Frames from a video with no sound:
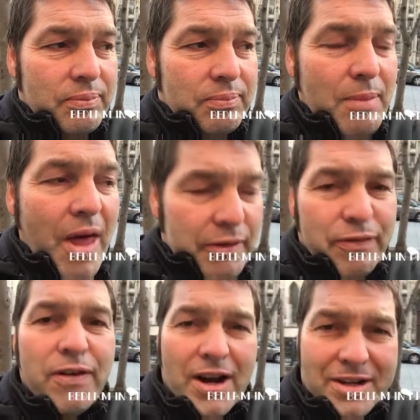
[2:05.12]

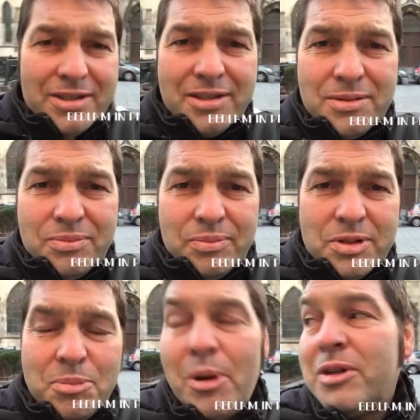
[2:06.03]
motherfuckers
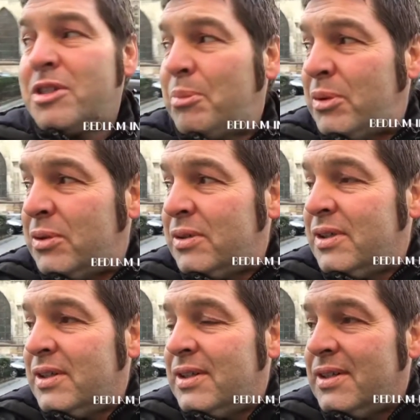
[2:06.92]
responsible
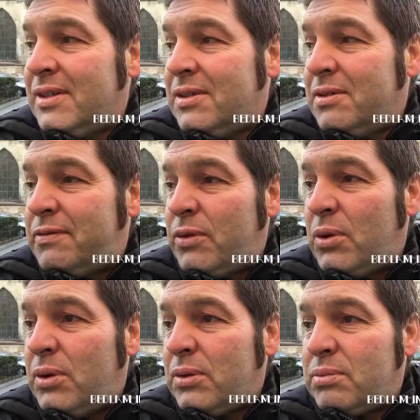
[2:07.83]

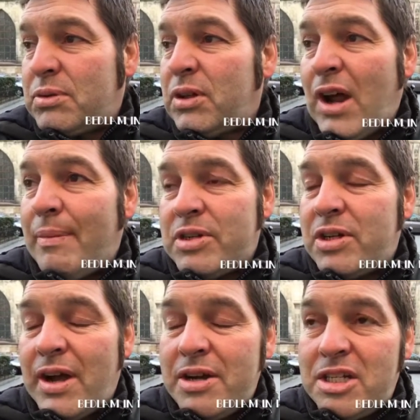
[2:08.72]
for climate
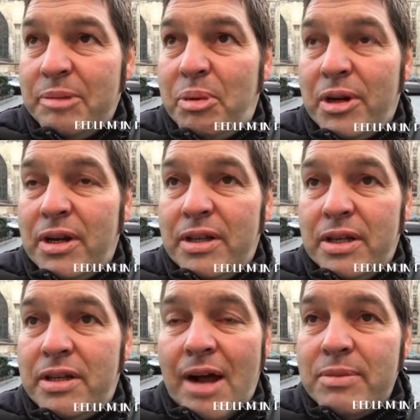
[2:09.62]
change, to put it in the
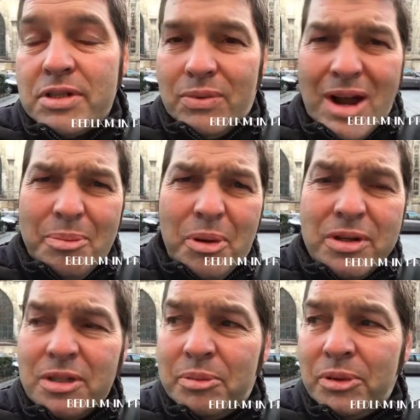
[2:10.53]
dumbest way
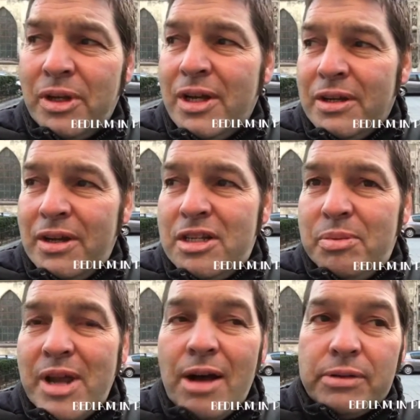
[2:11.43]
possible, need to
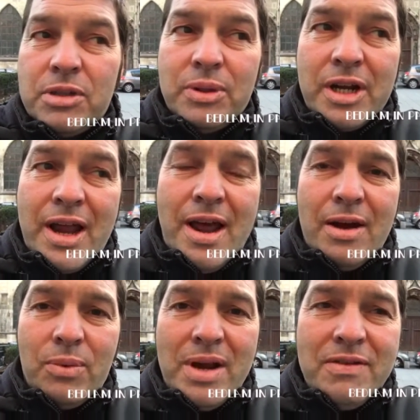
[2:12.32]
be held to
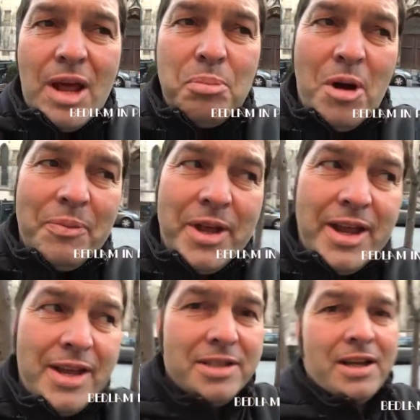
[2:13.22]
account. Whenever they pop their
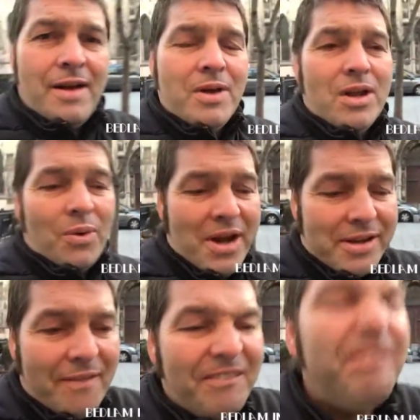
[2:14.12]
heads up, we need
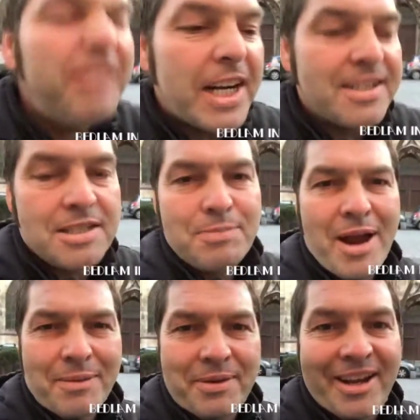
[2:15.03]
to fucking
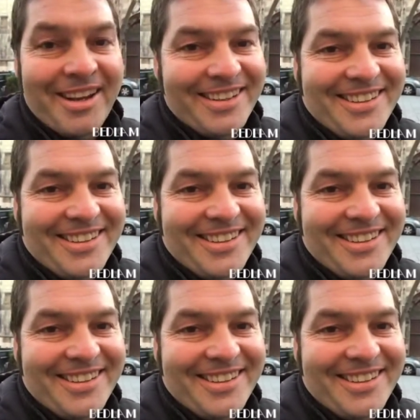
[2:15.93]
smack them down.